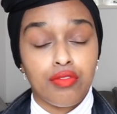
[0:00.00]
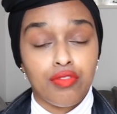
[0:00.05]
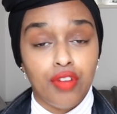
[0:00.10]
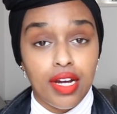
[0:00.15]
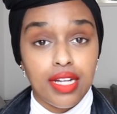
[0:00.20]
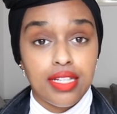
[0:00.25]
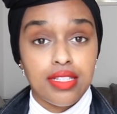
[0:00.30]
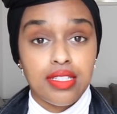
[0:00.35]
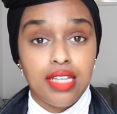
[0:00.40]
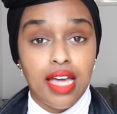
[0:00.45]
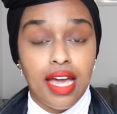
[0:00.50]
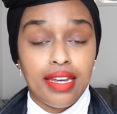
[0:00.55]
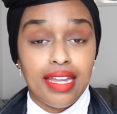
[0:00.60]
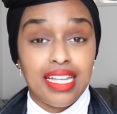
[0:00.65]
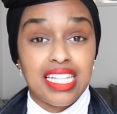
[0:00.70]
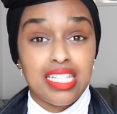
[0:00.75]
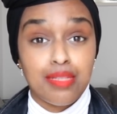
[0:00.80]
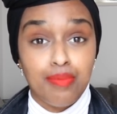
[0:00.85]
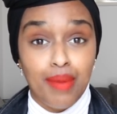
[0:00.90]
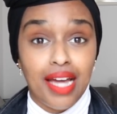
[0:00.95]
write and
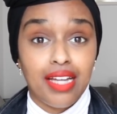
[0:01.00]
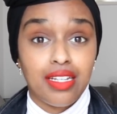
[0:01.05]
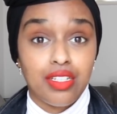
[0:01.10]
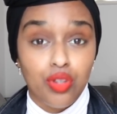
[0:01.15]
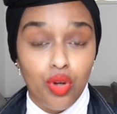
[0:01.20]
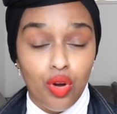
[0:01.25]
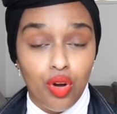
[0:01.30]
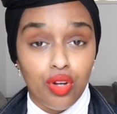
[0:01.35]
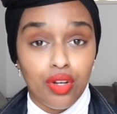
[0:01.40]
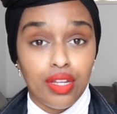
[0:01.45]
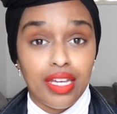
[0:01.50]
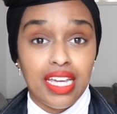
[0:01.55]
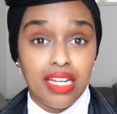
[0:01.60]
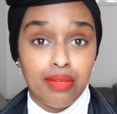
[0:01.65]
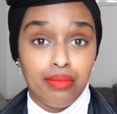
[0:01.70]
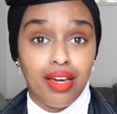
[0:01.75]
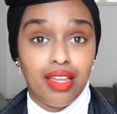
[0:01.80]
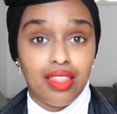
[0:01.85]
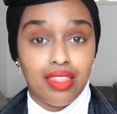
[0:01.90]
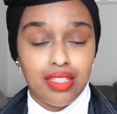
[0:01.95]
expand on in
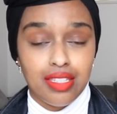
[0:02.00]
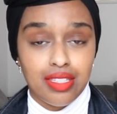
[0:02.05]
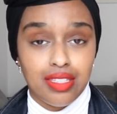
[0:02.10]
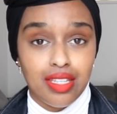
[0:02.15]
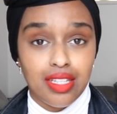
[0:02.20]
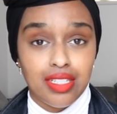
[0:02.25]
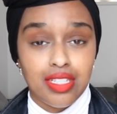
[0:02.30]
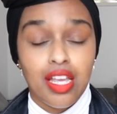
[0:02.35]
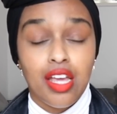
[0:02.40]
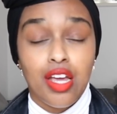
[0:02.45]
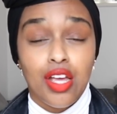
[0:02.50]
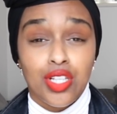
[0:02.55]
my thesis.